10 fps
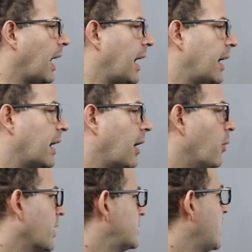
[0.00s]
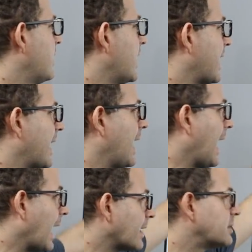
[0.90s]
And I wanna say that it
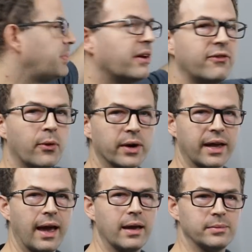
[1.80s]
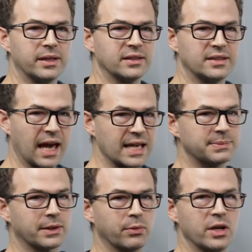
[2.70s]
can't be a four K because the
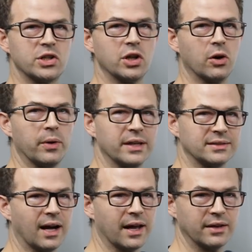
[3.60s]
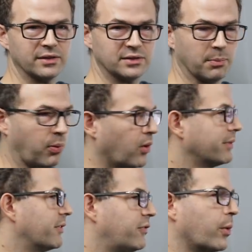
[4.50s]
aspect ratio is not
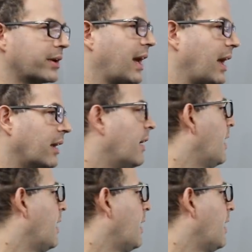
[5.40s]
supportive of four K.